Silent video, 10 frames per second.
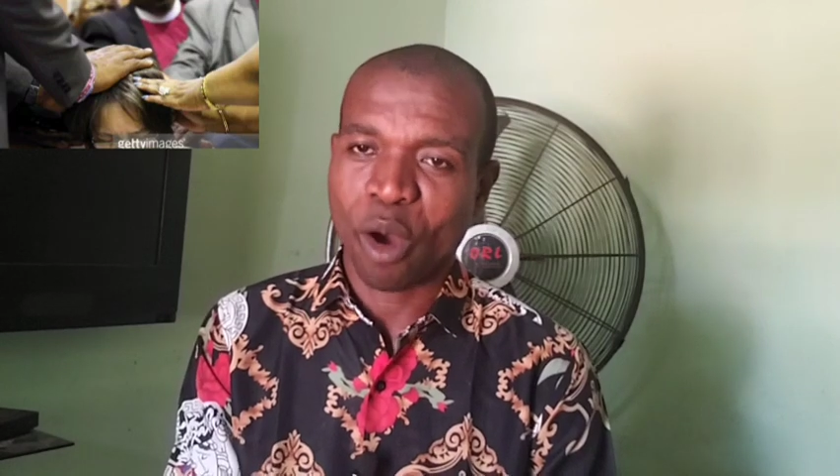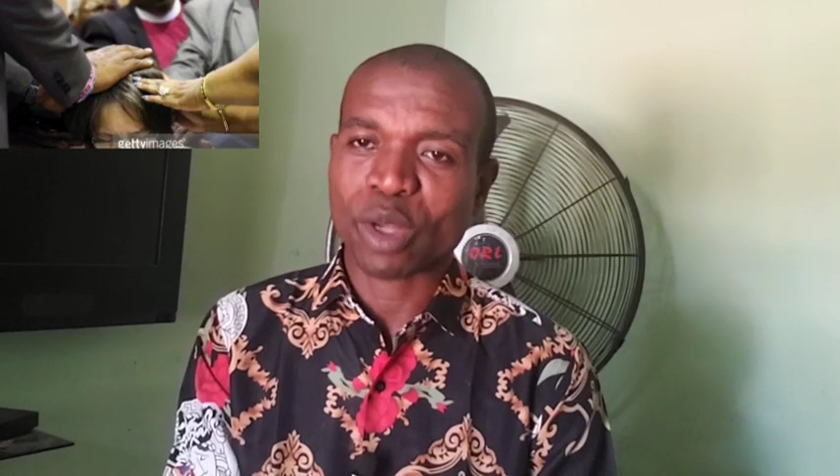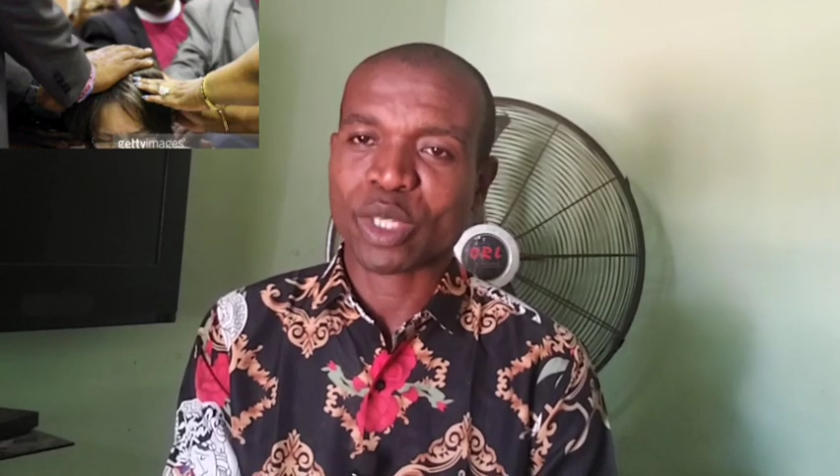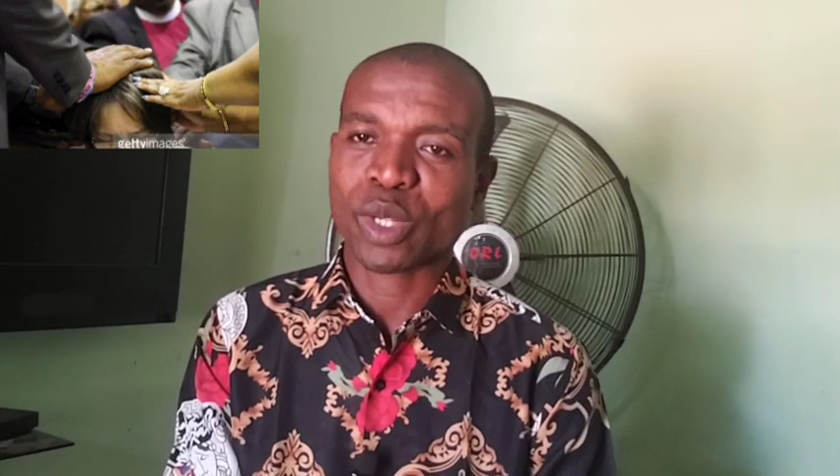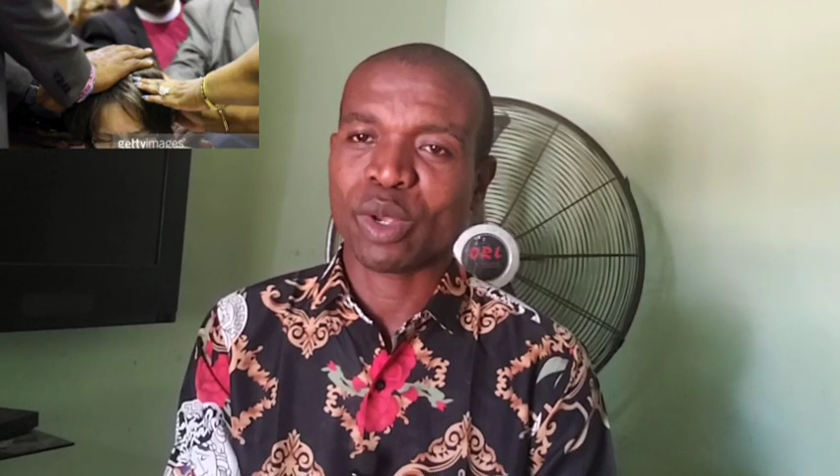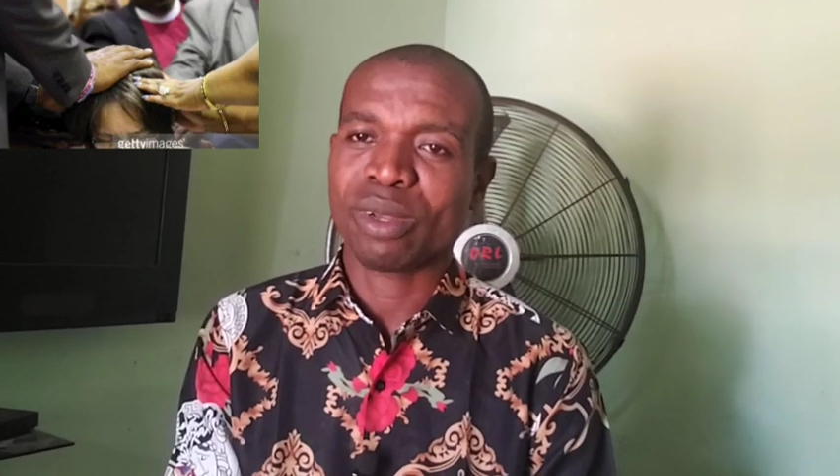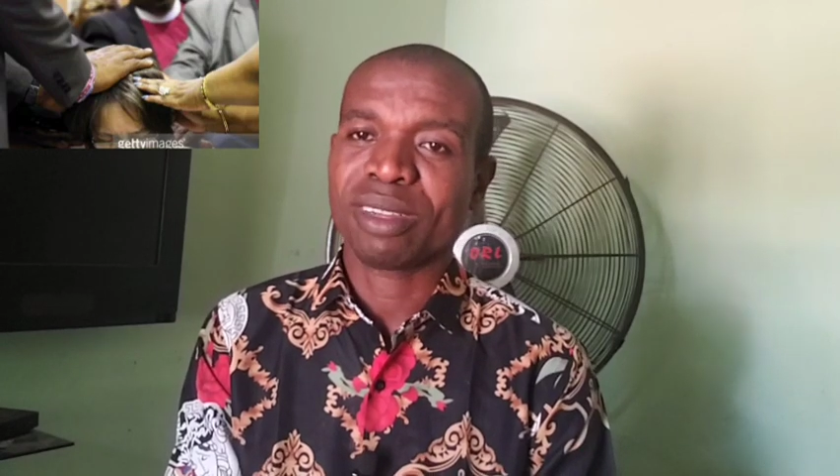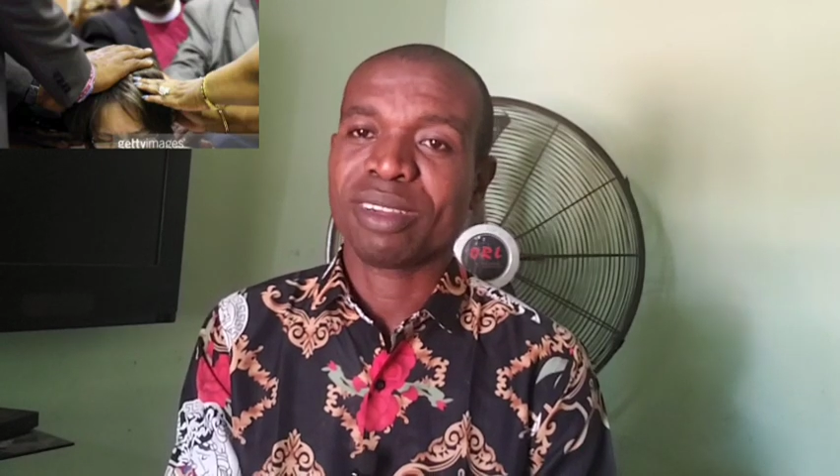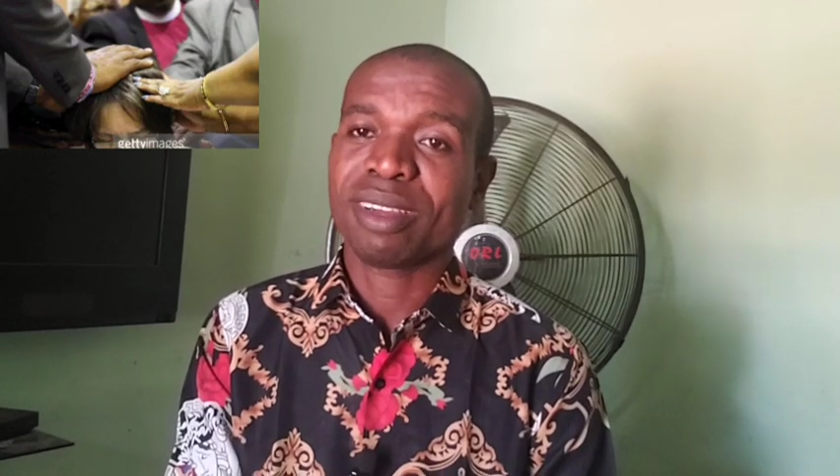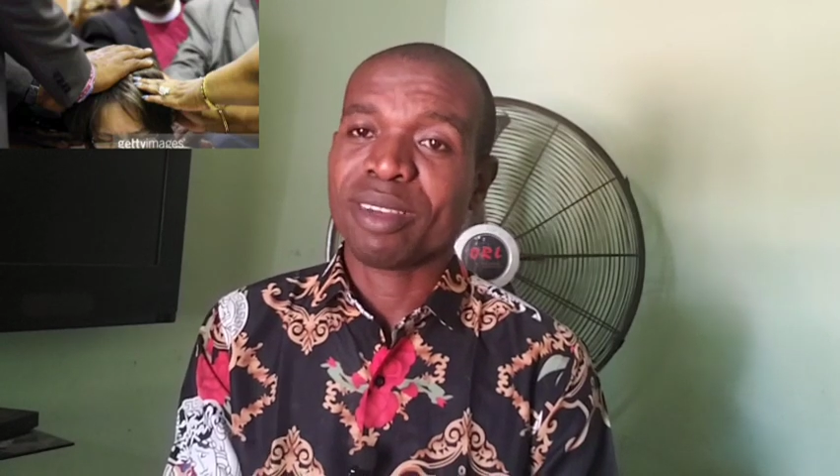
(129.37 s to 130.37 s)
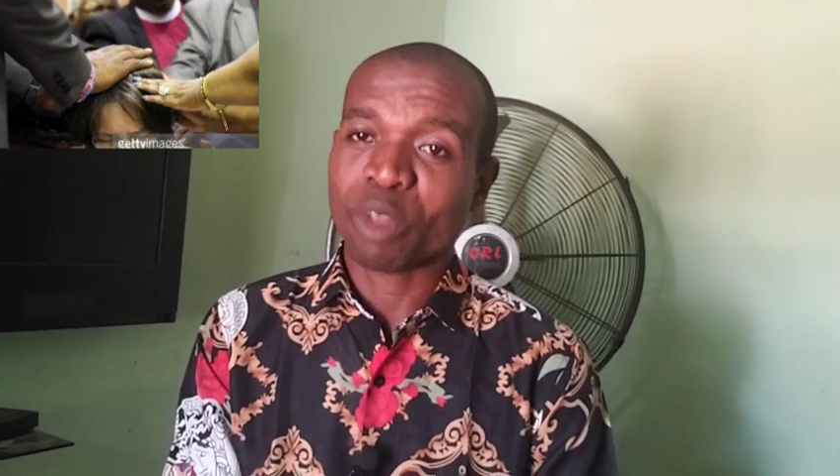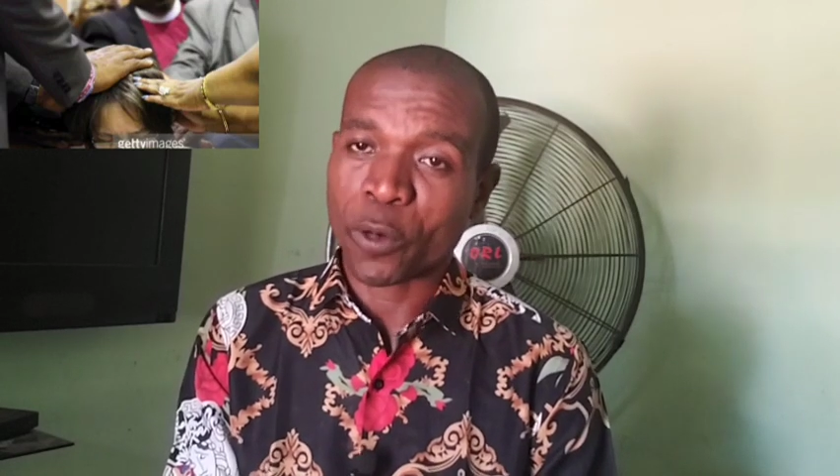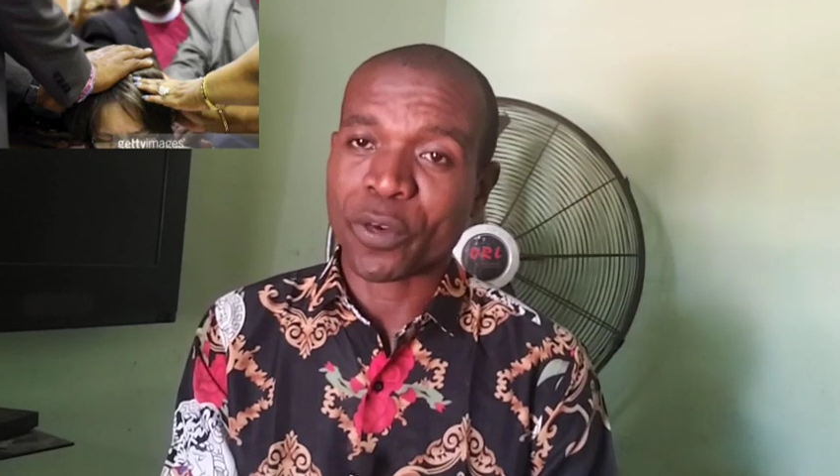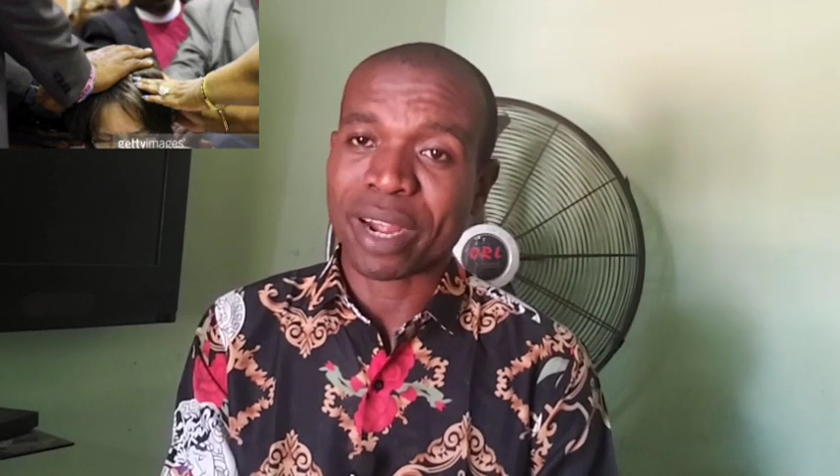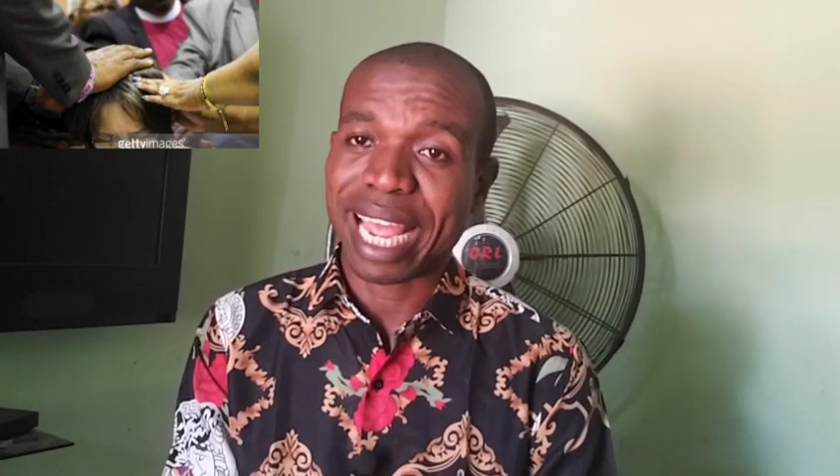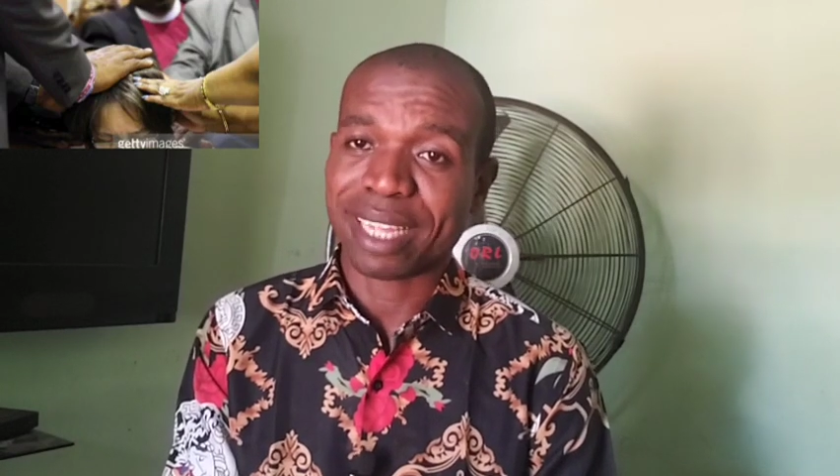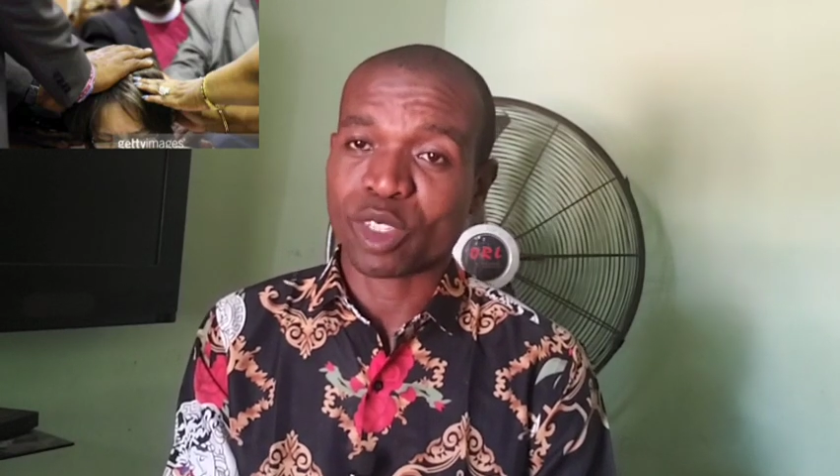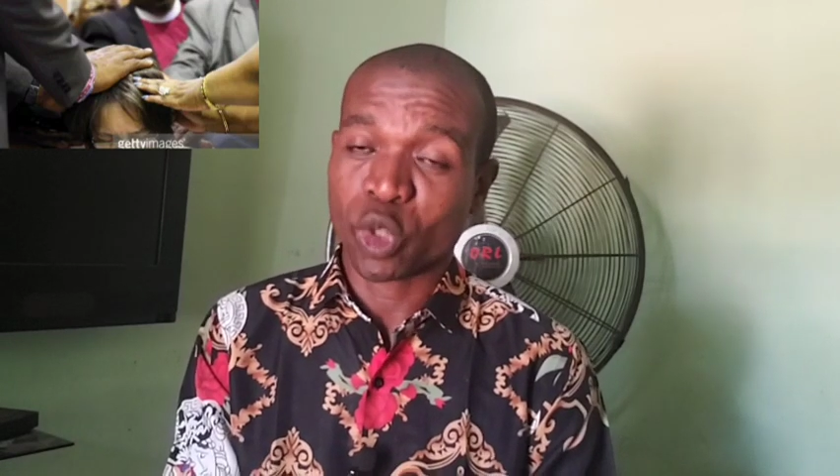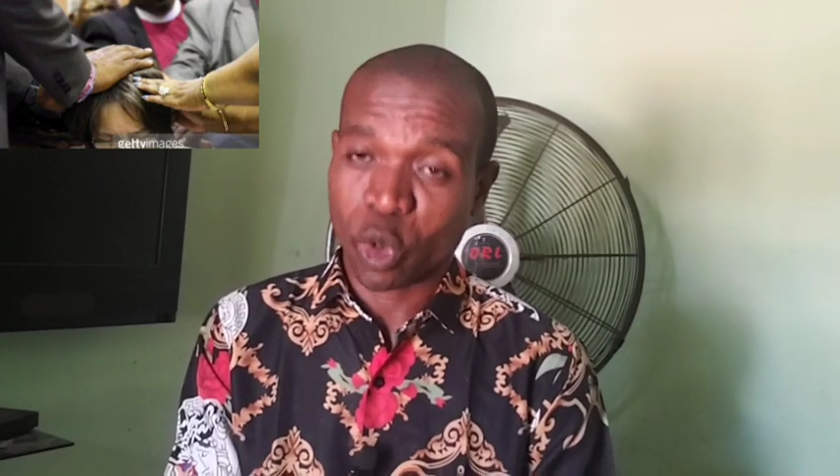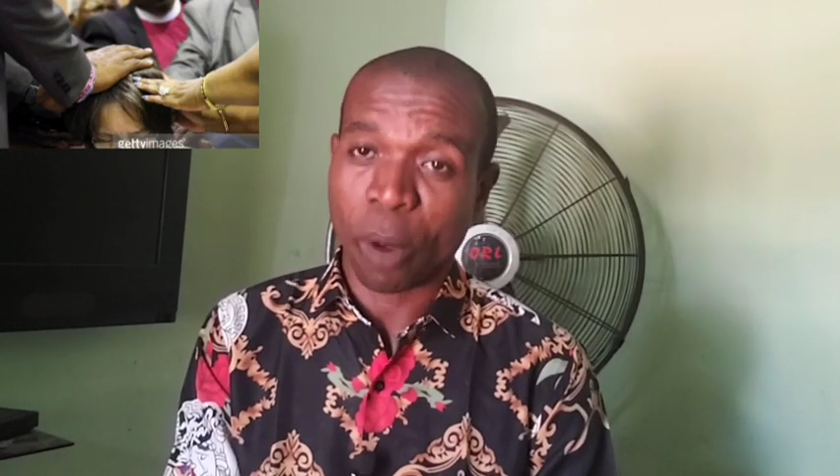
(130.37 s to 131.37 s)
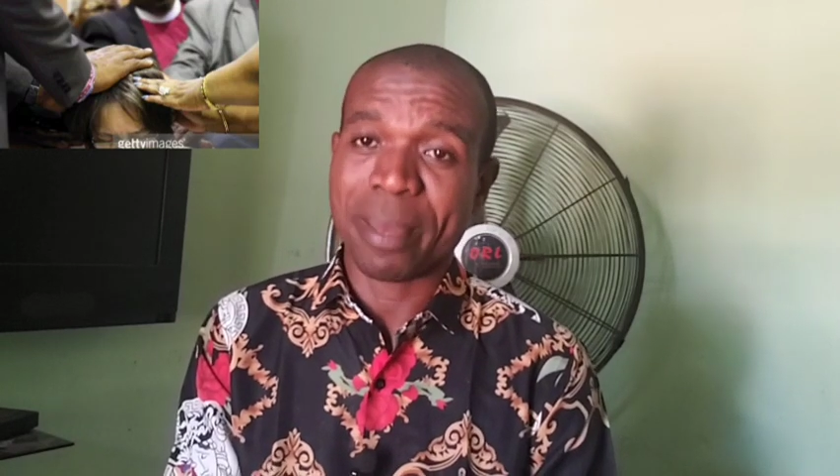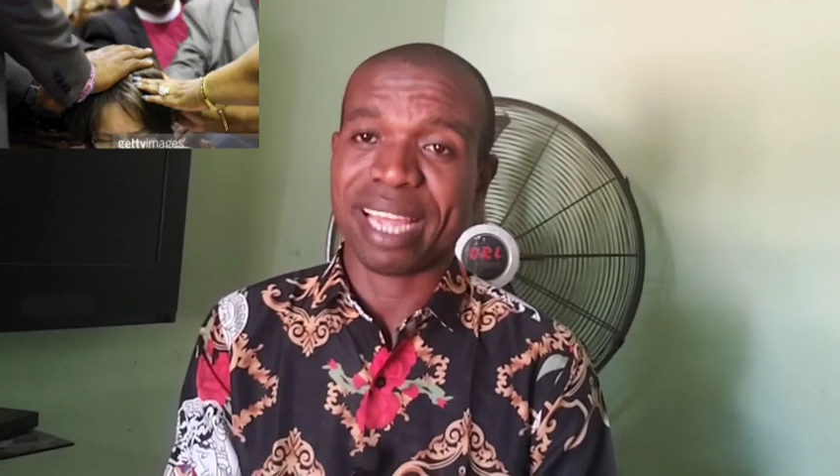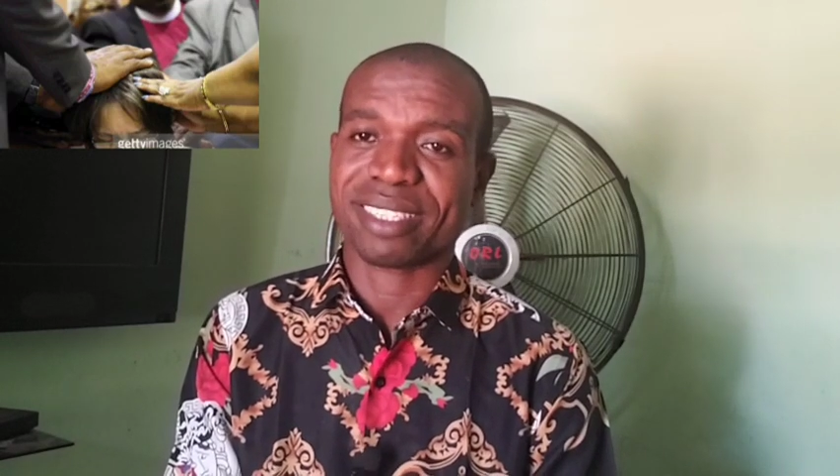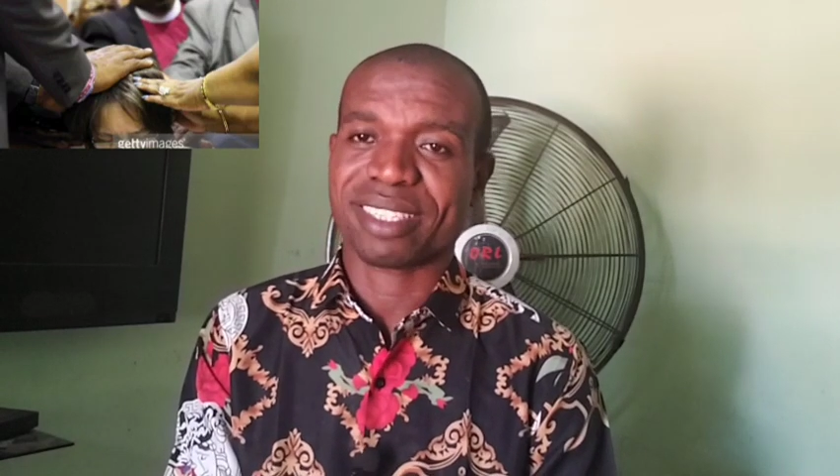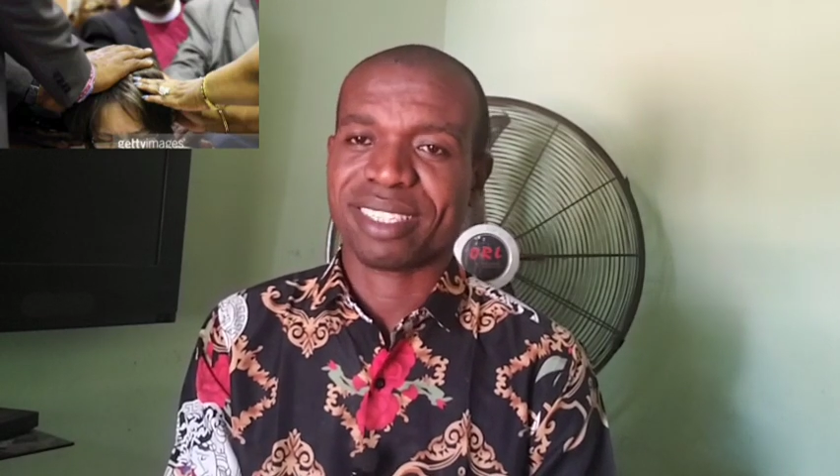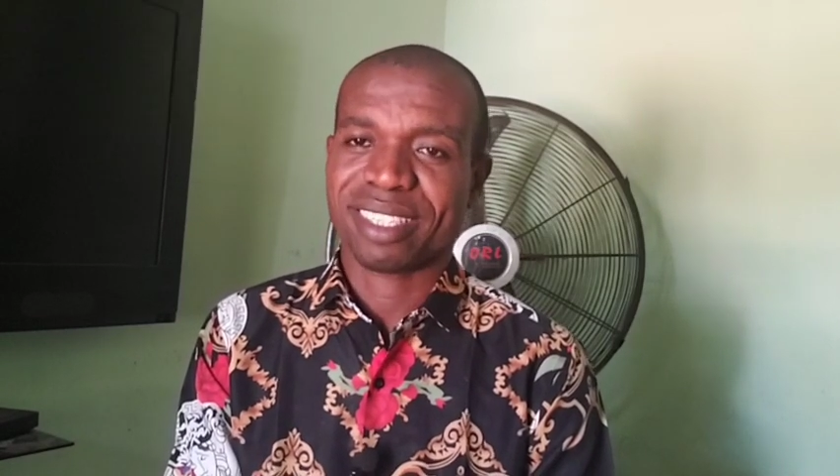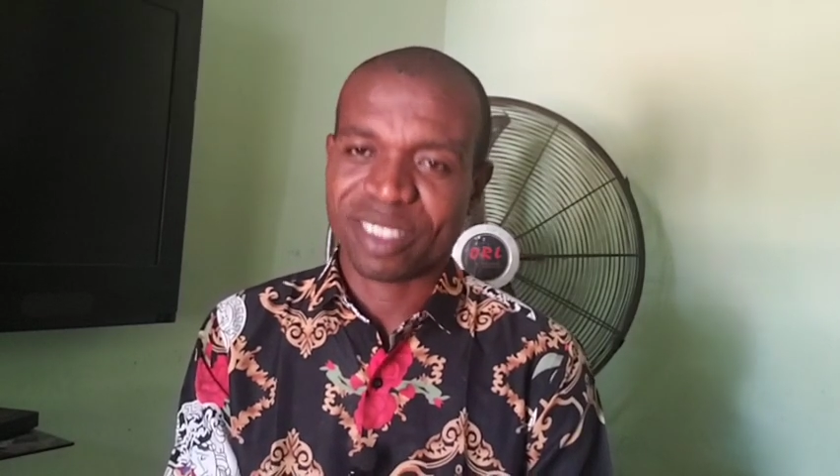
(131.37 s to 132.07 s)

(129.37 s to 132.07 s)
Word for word: Also, don't forget to comment